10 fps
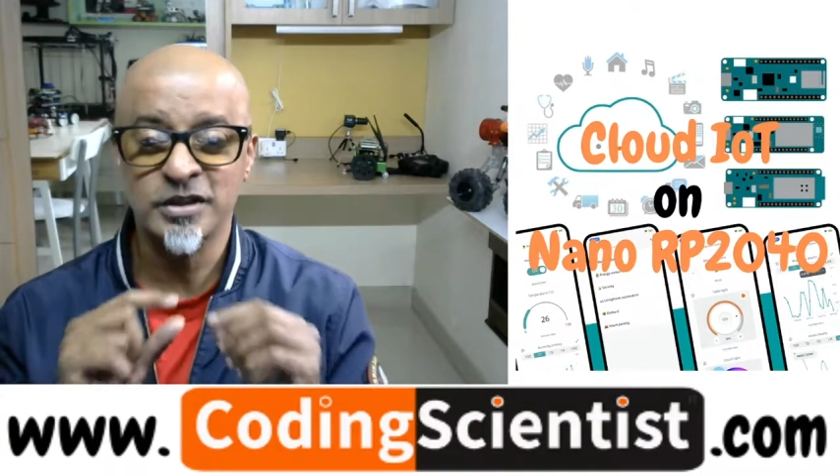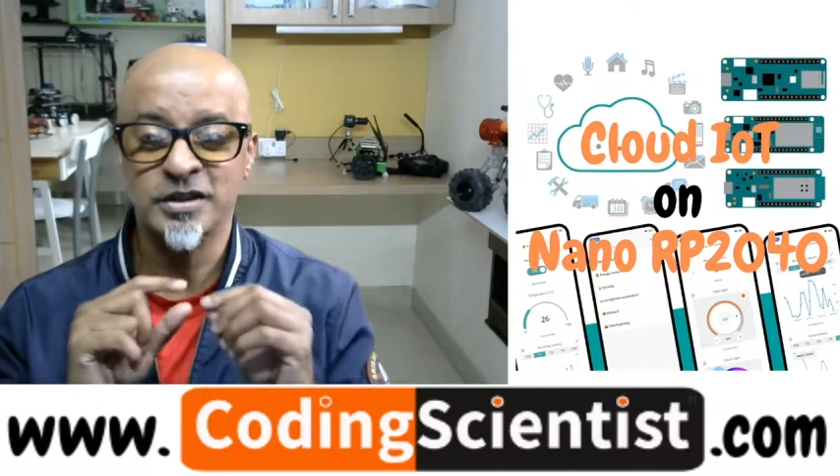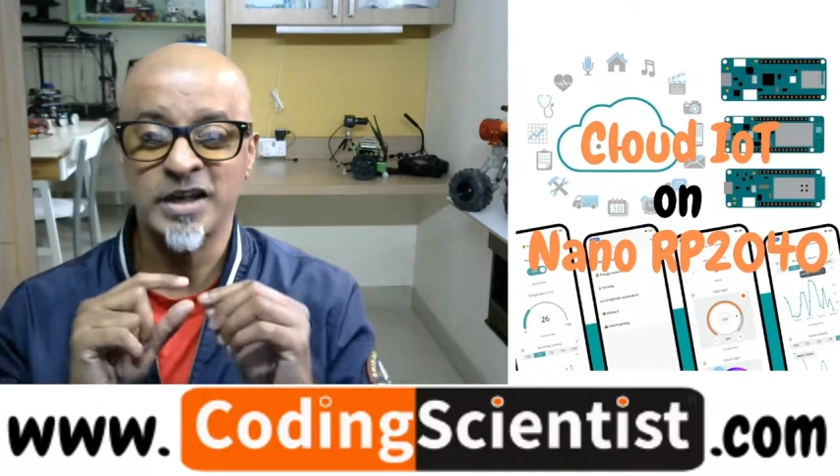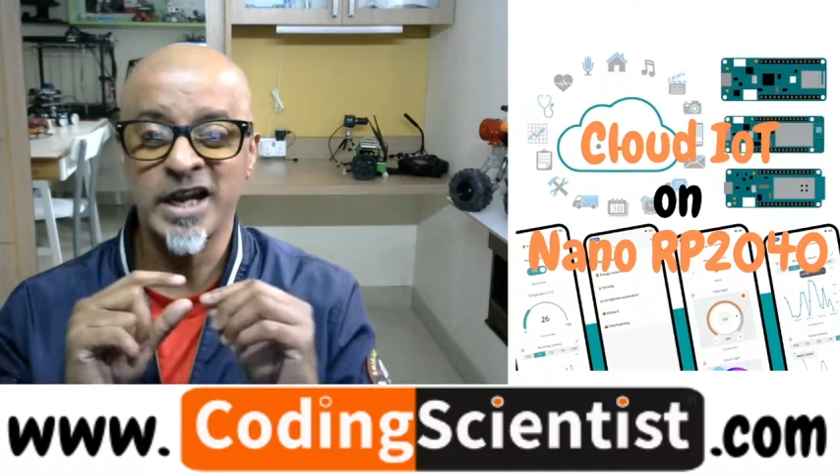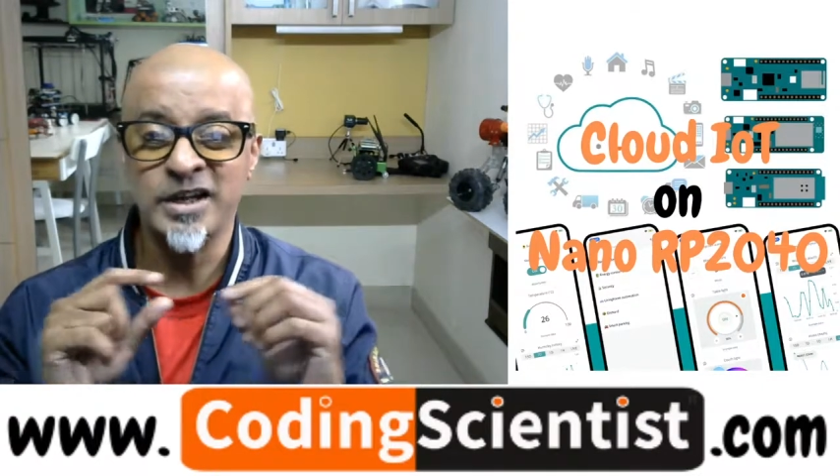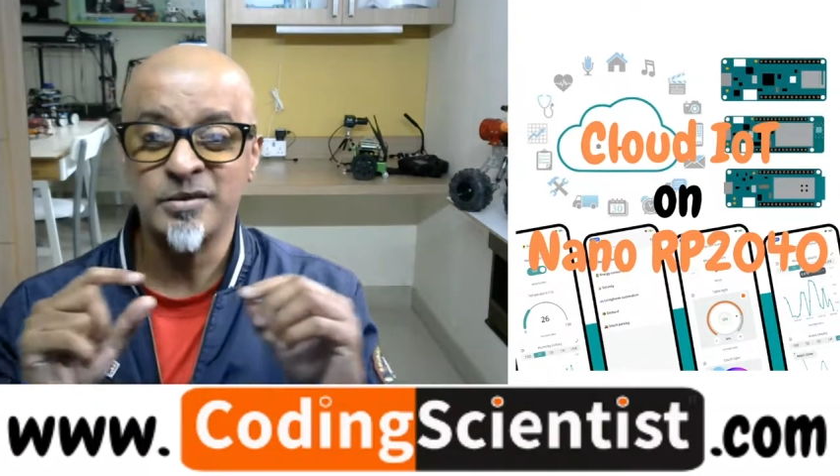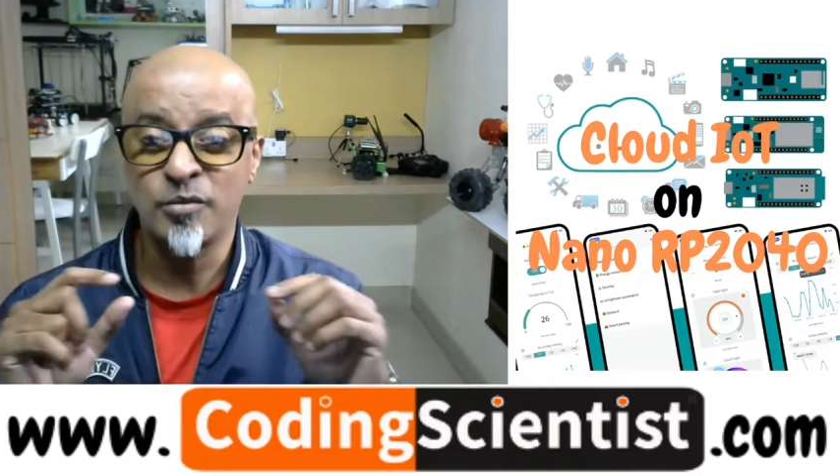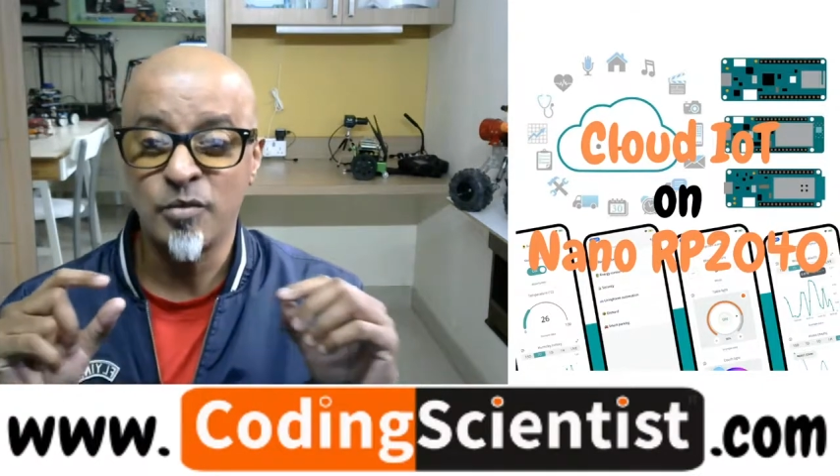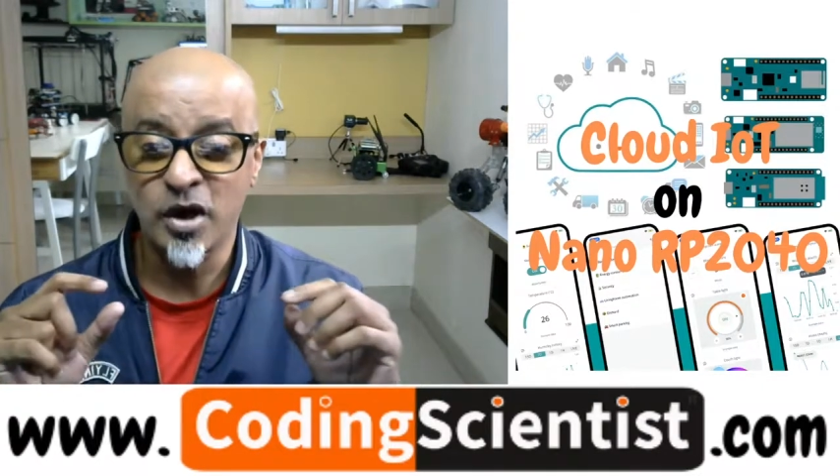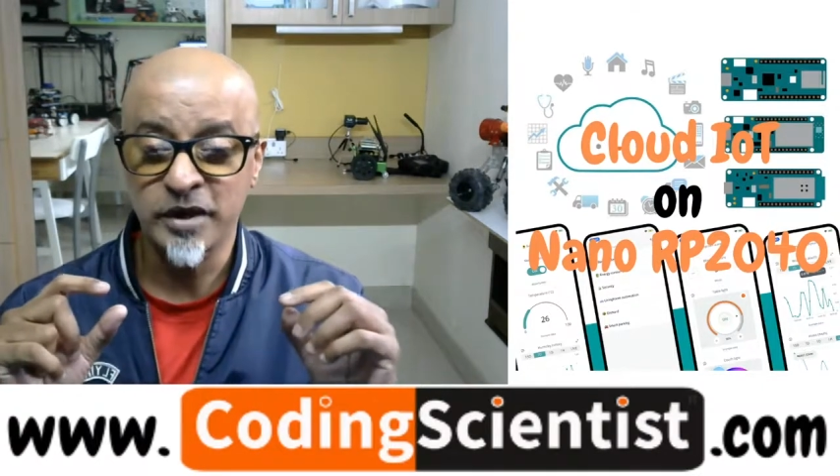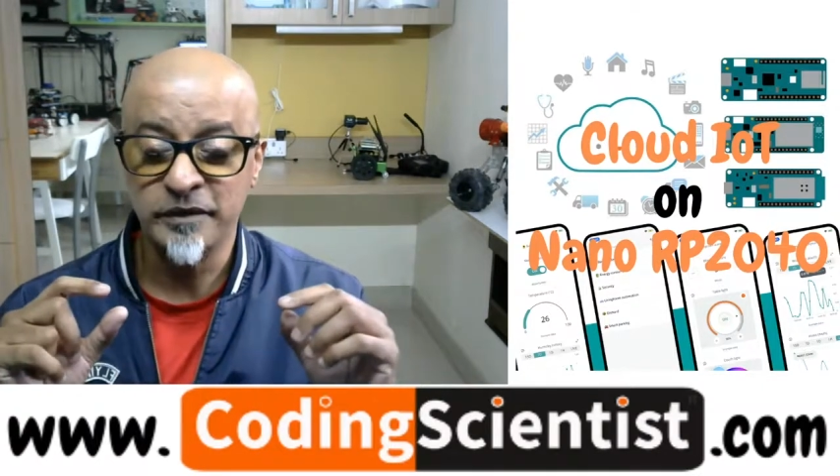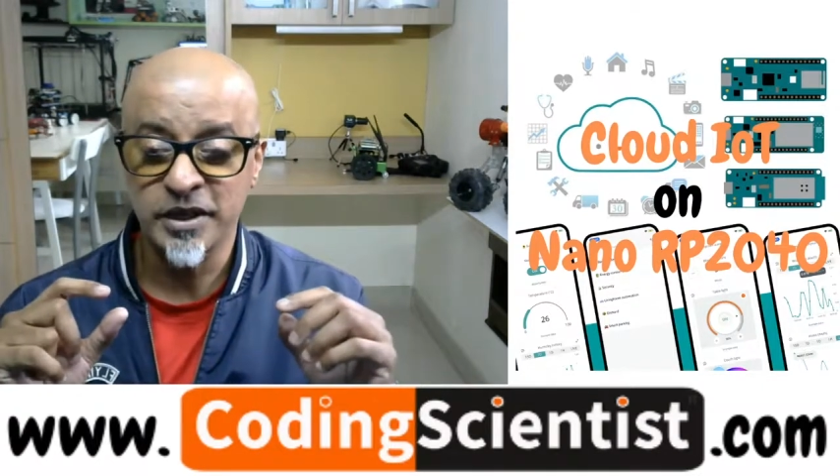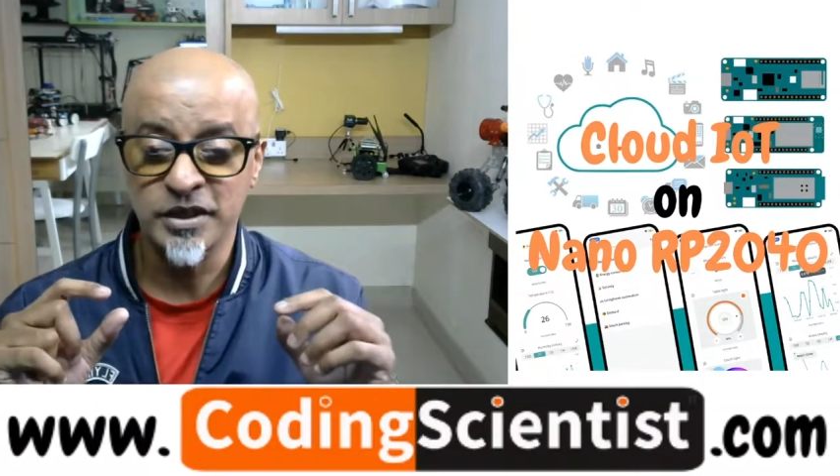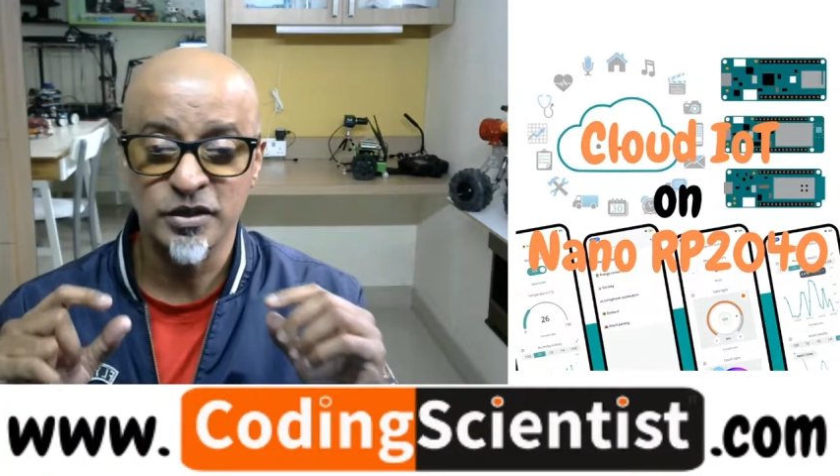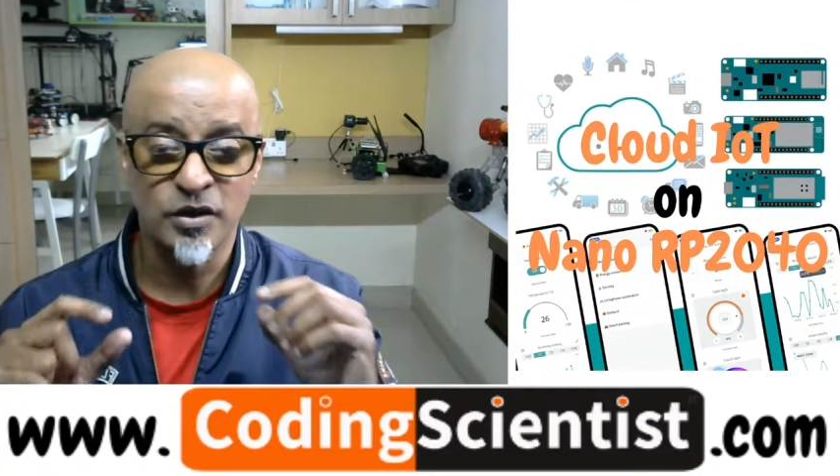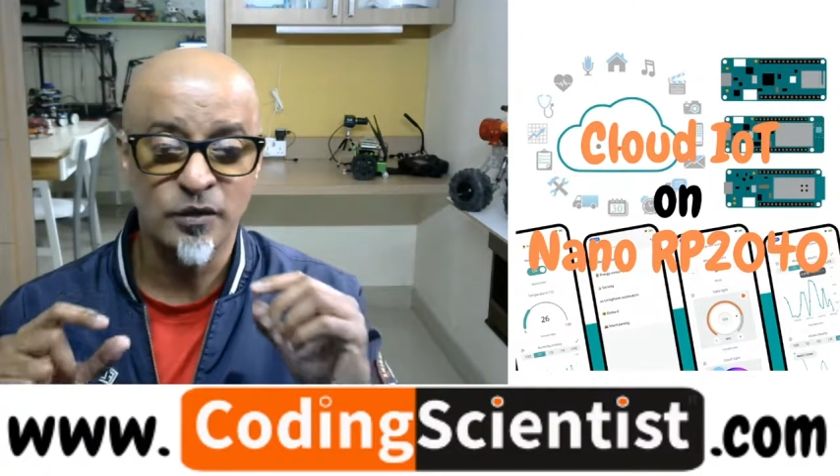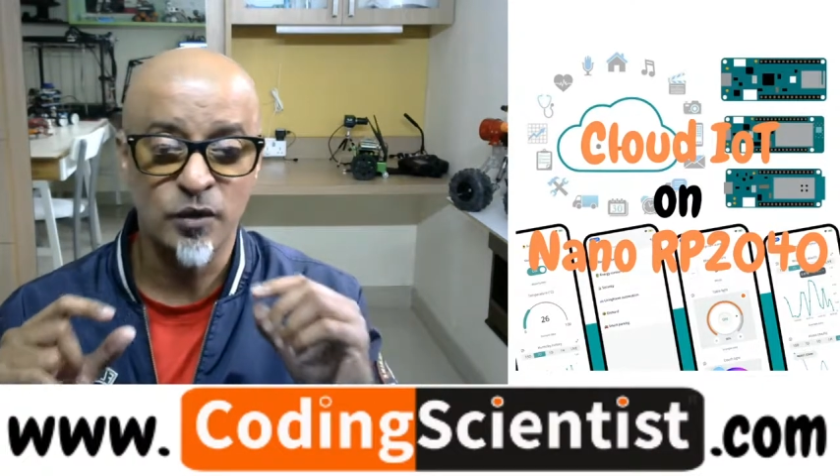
slight modification of